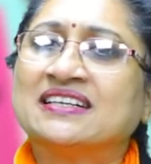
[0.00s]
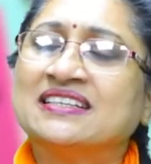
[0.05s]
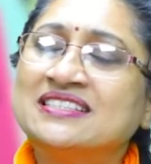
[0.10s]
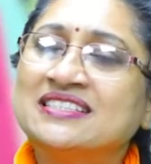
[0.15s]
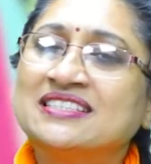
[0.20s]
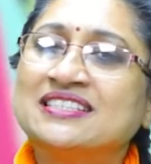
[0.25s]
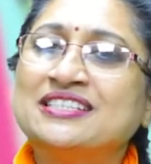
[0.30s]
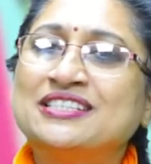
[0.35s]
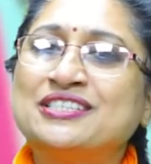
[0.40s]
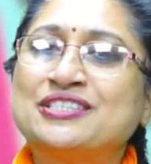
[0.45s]

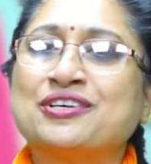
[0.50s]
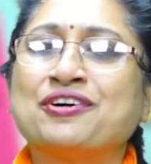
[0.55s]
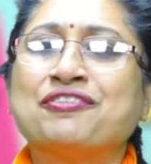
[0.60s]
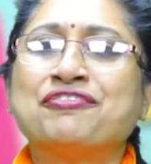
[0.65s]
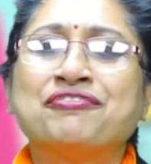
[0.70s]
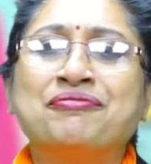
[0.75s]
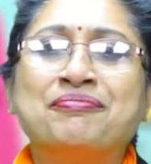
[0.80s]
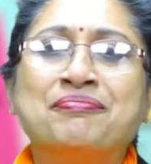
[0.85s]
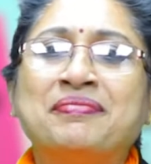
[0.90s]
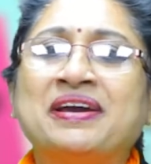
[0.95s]
consists of
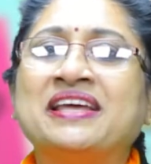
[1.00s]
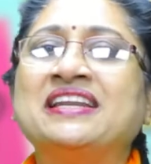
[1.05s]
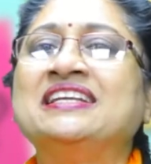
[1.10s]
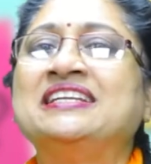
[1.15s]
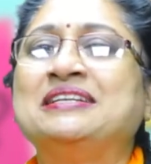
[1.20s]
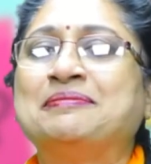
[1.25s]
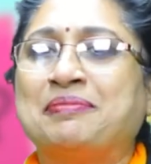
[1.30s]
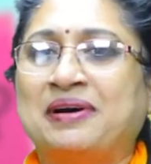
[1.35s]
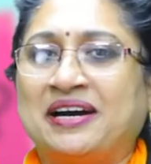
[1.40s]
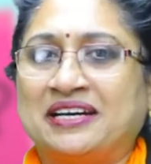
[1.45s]
many
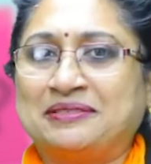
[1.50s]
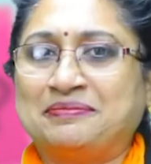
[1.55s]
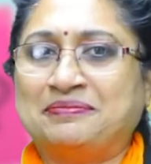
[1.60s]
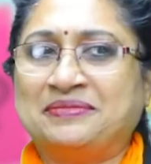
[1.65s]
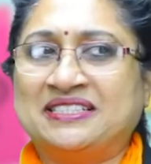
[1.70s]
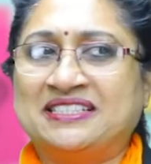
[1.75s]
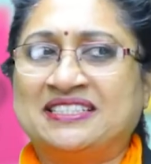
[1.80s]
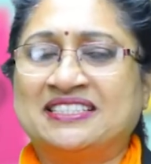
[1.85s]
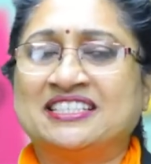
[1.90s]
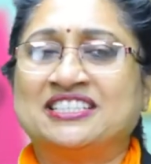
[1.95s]

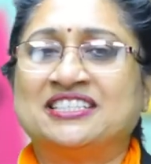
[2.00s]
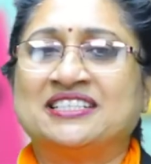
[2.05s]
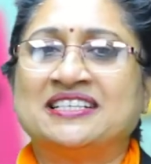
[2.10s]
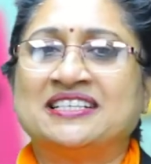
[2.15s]
departments such